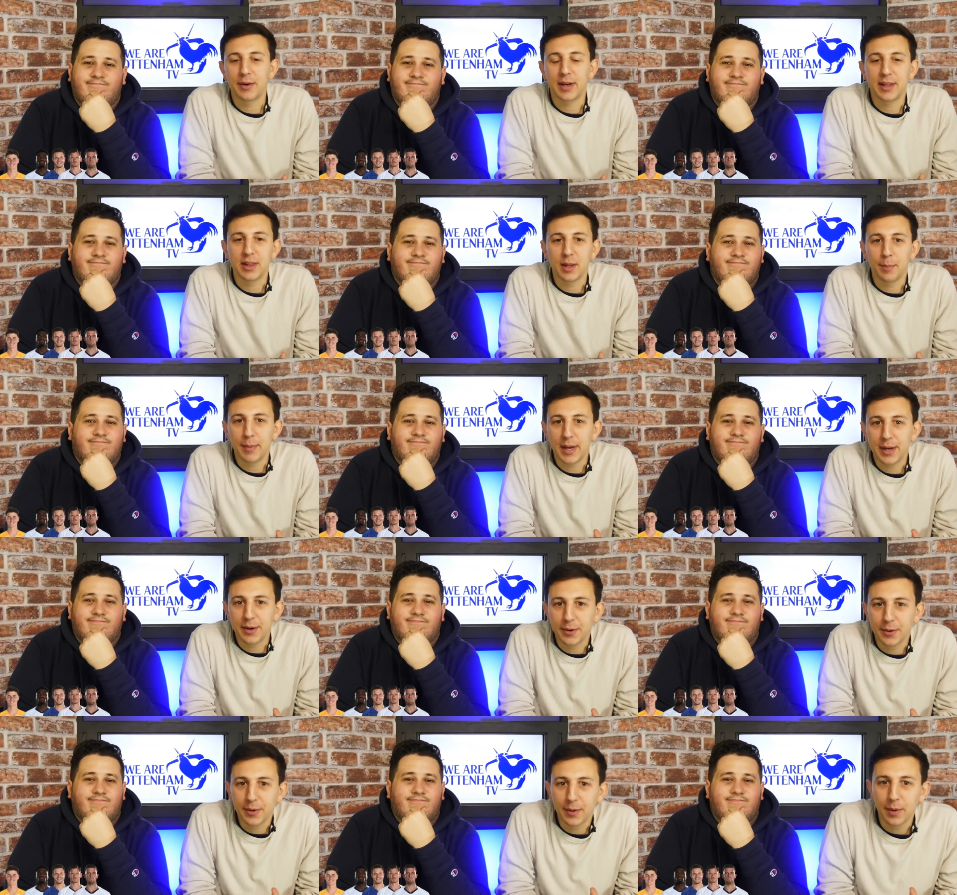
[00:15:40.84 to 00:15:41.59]
Speaker 1: in the
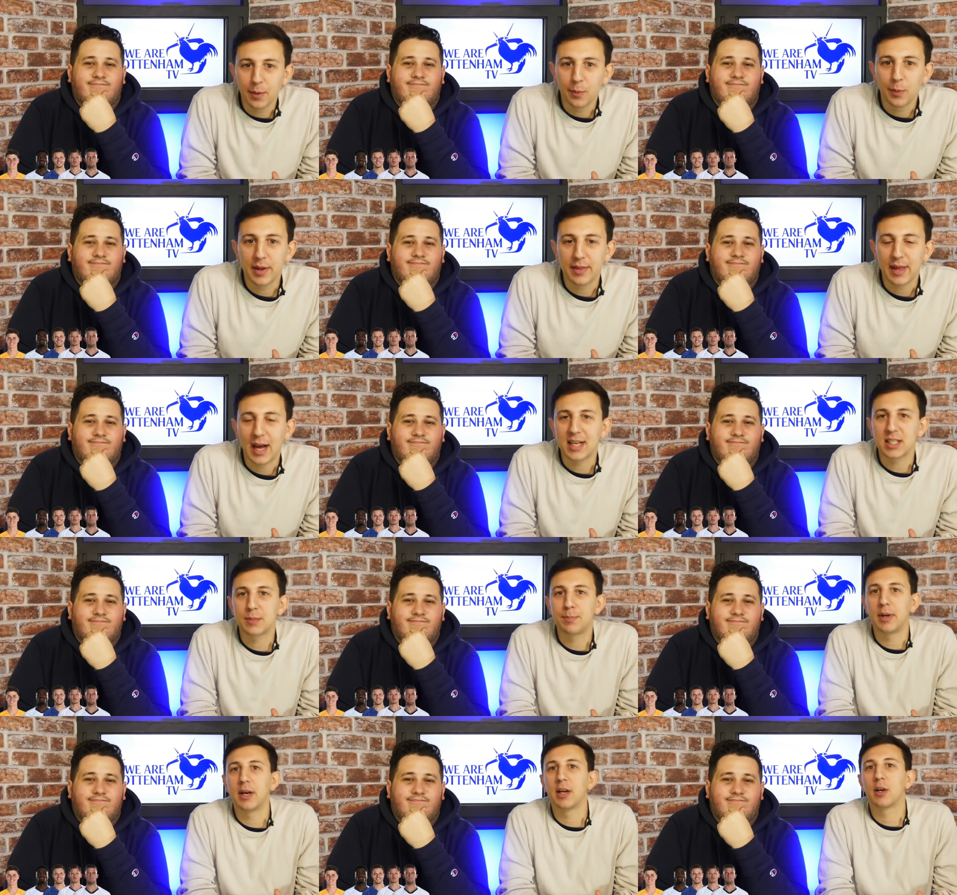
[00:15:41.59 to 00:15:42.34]
middle with
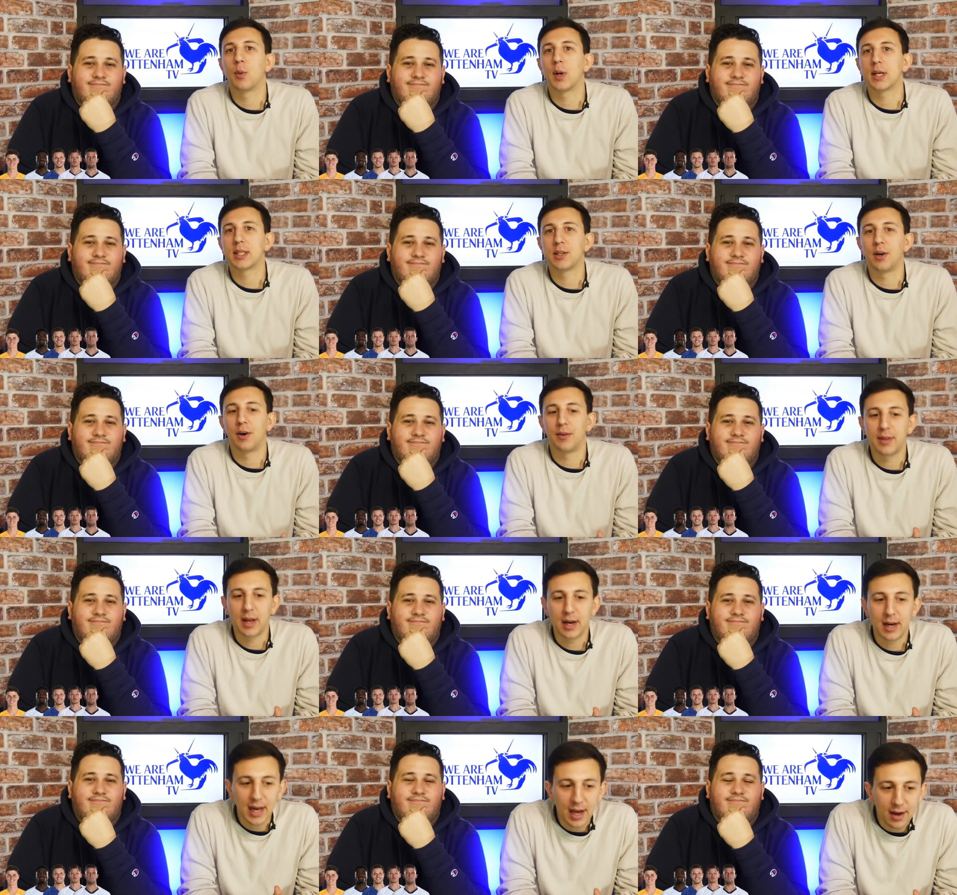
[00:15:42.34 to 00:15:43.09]
Azpilicueta
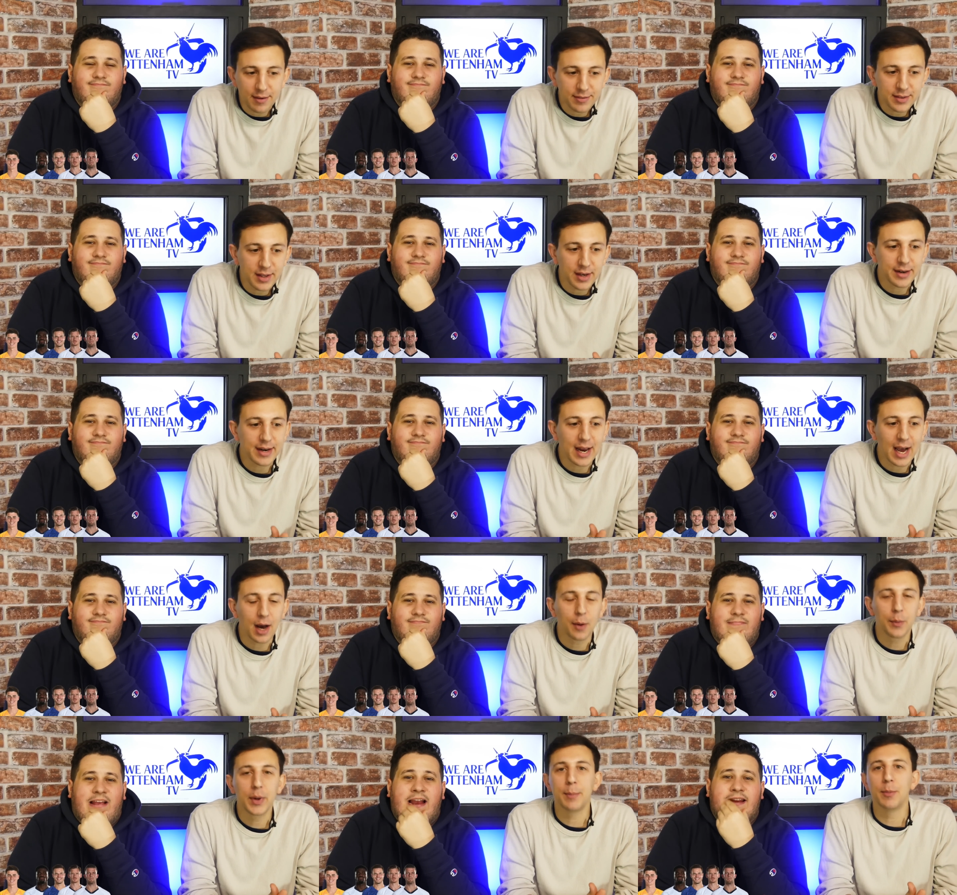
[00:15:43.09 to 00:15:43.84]
on the left.
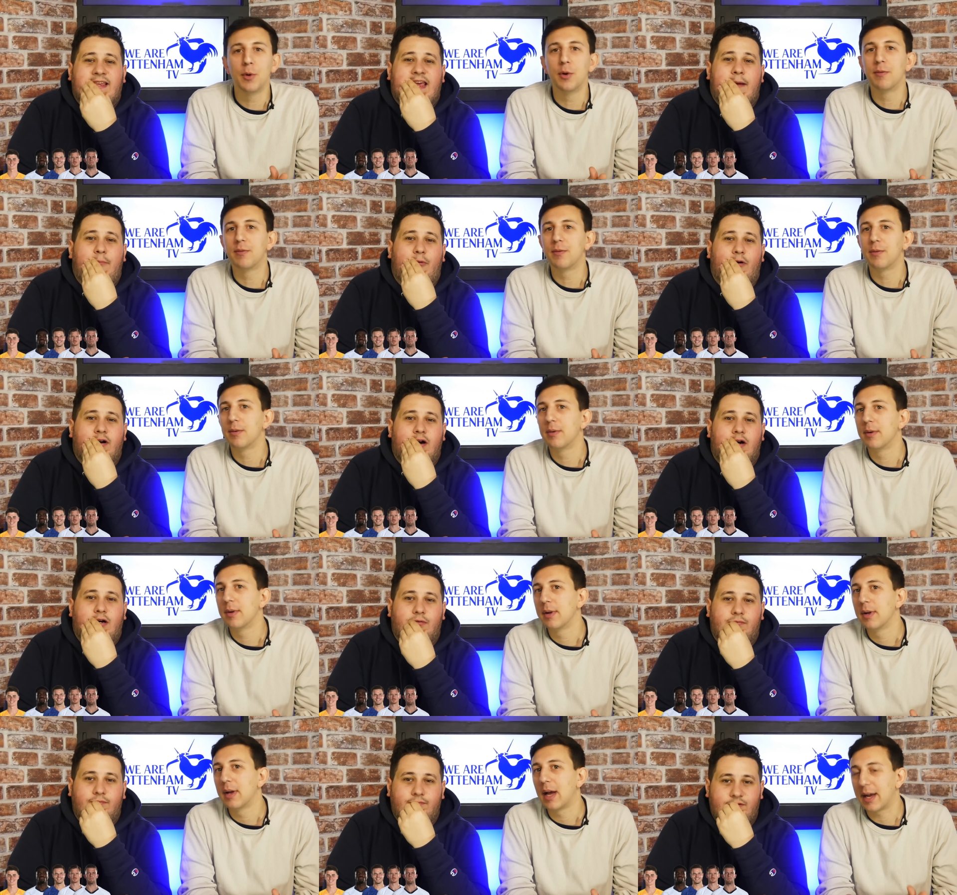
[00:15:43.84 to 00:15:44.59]
Now we and move, in
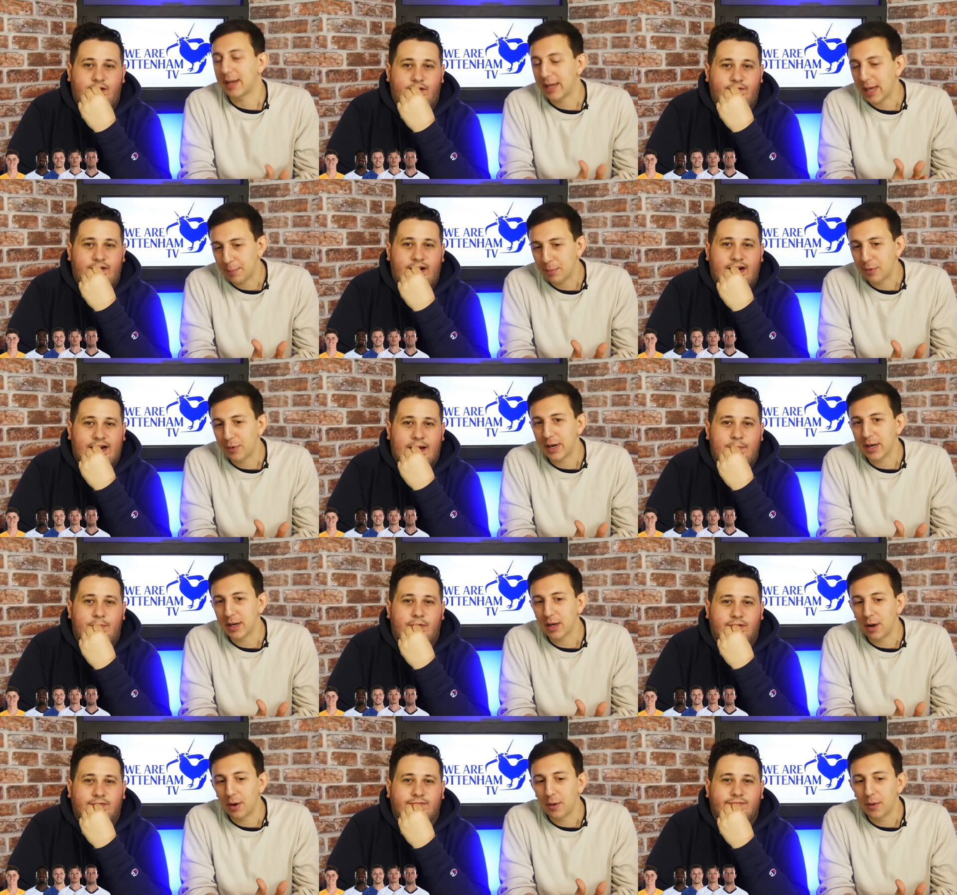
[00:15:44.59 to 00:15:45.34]
goal. And That's
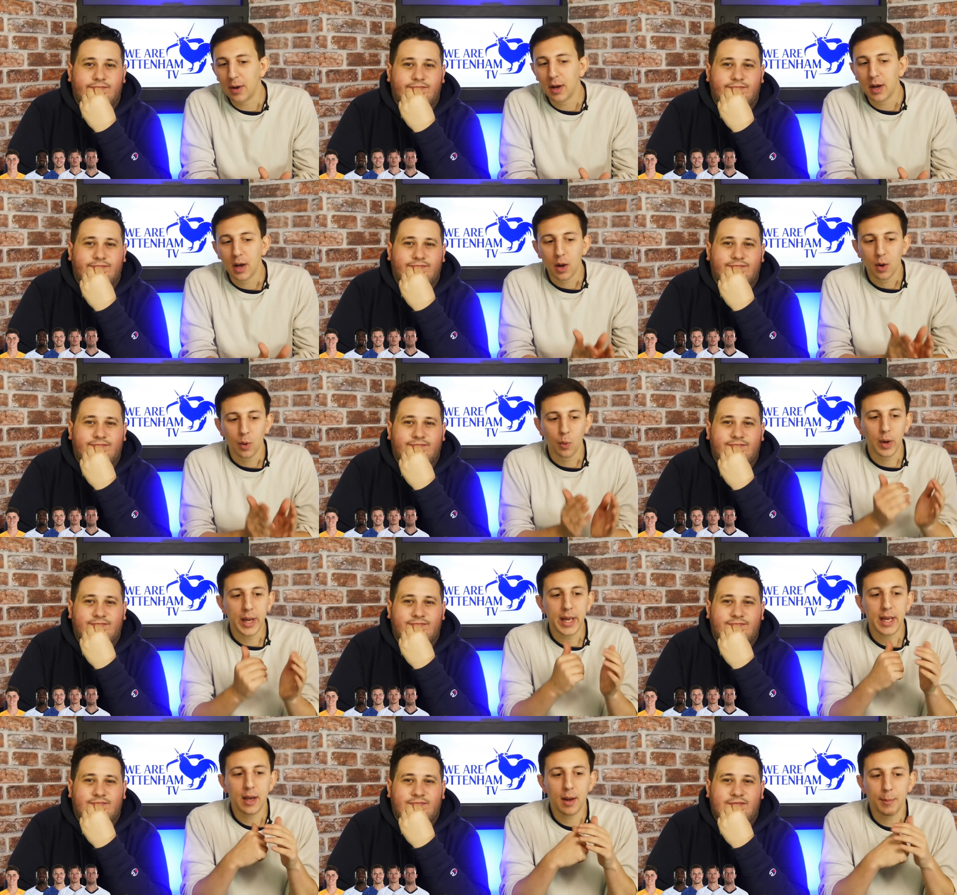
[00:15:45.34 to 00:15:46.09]
in goal.
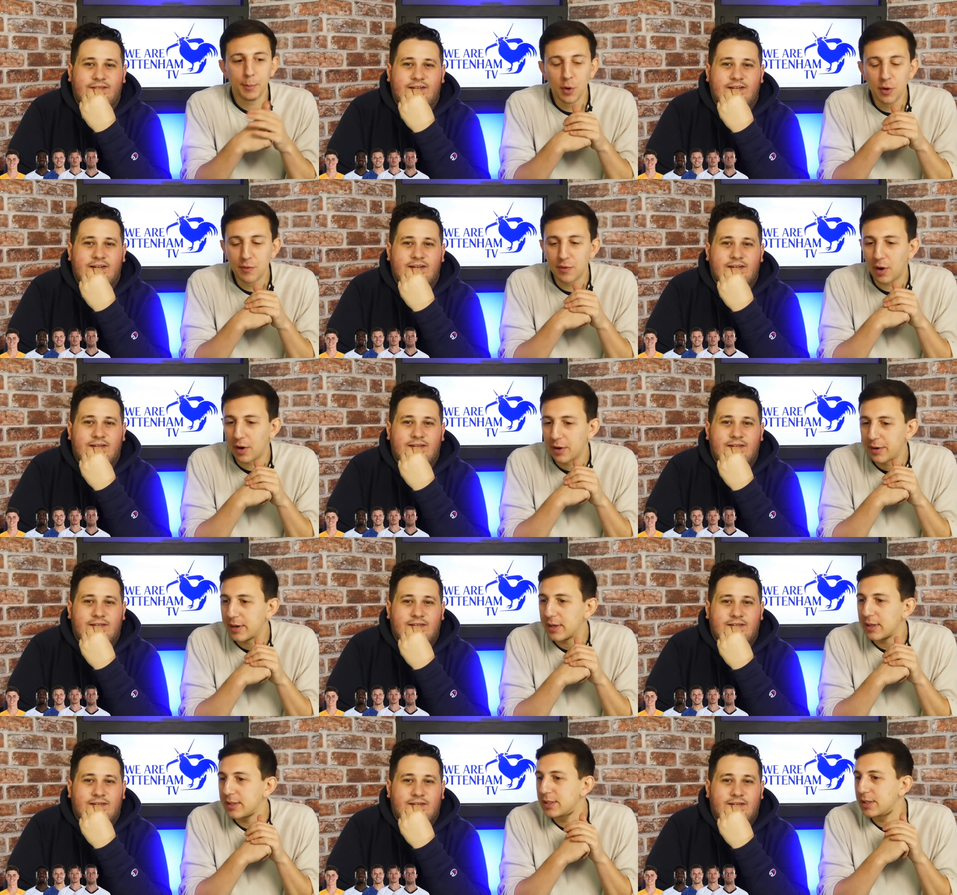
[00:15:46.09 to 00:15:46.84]
We move
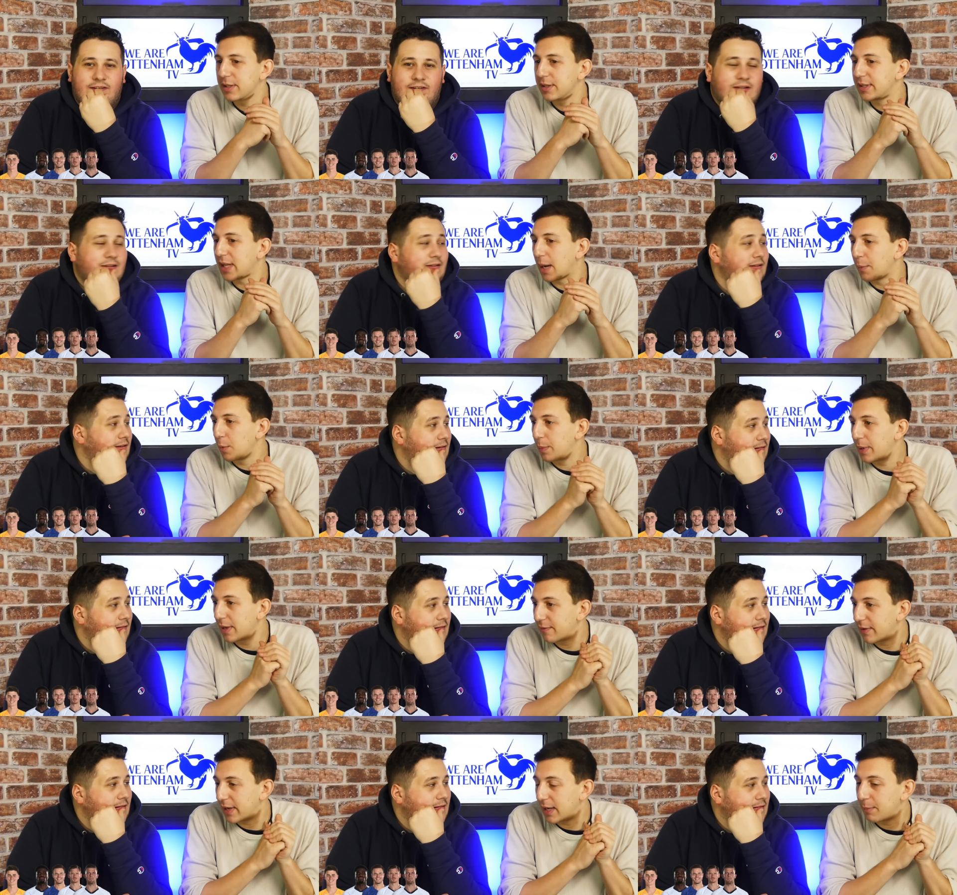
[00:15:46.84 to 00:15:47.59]
on to the double
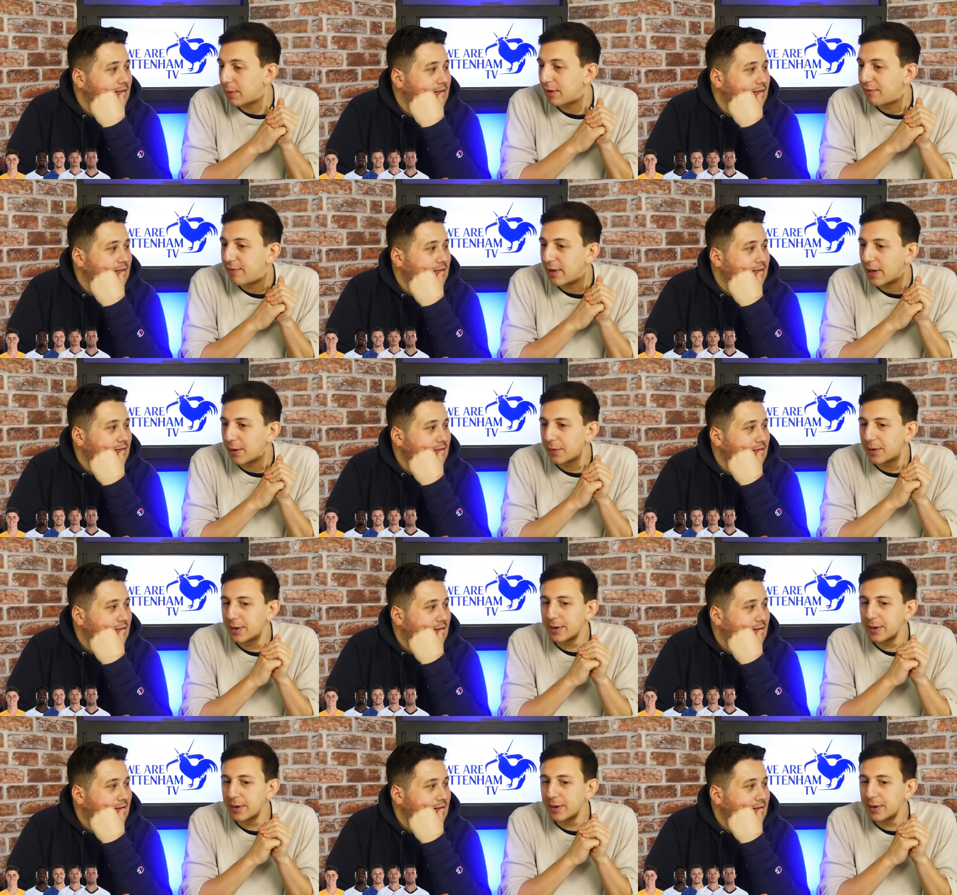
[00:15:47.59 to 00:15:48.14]
pivot in midfield.